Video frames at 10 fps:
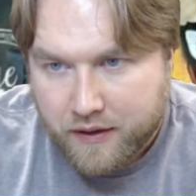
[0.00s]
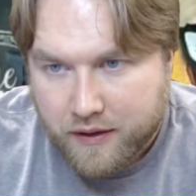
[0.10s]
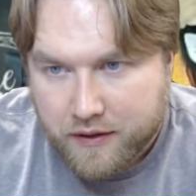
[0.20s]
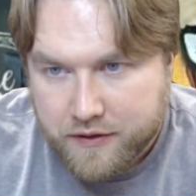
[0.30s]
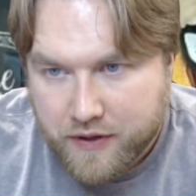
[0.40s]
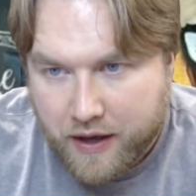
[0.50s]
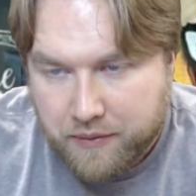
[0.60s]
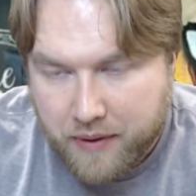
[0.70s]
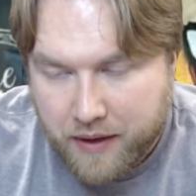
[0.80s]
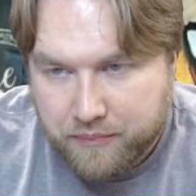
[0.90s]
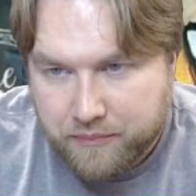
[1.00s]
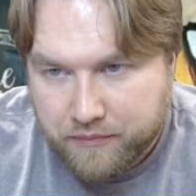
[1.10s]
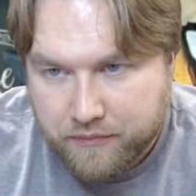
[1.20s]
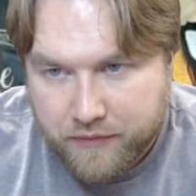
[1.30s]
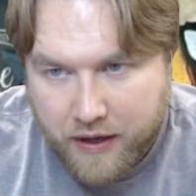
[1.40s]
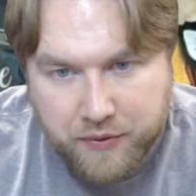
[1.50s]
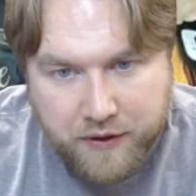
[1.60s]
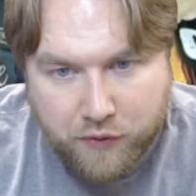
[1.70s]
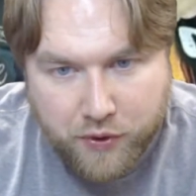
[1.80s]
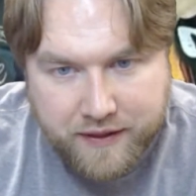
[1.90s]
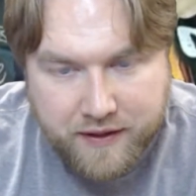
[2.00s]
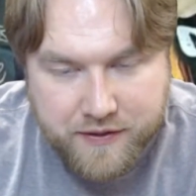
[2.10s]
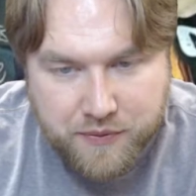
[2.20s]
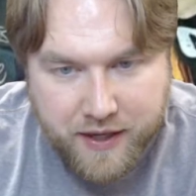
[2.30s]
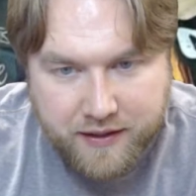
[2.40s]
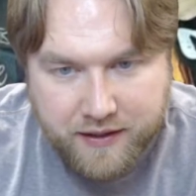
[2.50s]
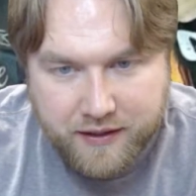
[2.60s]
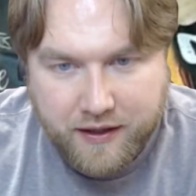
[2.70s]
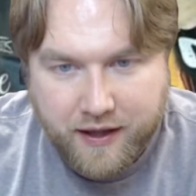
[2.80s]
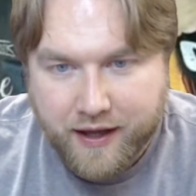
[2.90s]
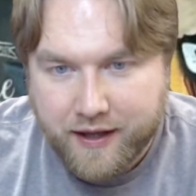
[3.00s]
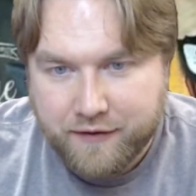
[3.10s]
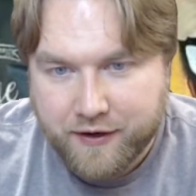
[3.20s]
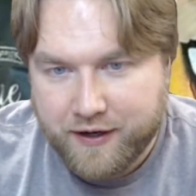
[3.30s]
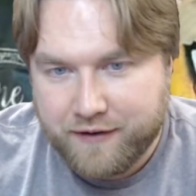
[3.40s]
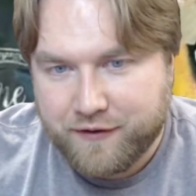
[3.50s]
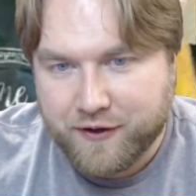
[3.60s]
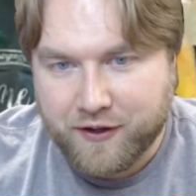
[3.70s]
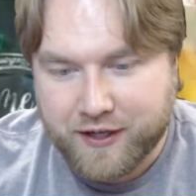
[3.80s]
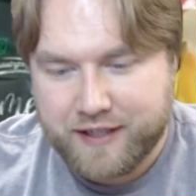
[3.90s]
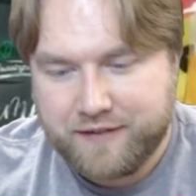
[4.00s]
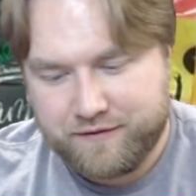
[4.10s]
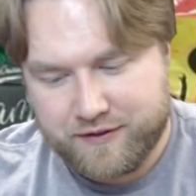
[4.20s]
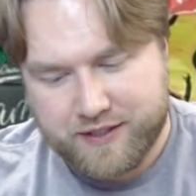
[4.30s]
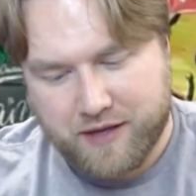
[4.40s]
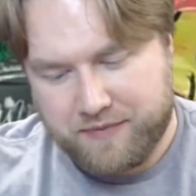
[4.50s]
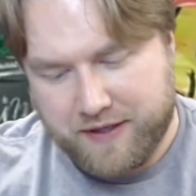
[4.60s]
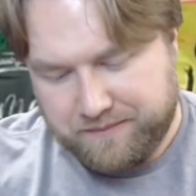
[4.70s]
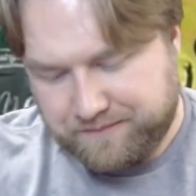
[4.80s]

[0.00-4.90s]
So I would avoid this one if you're looking for something.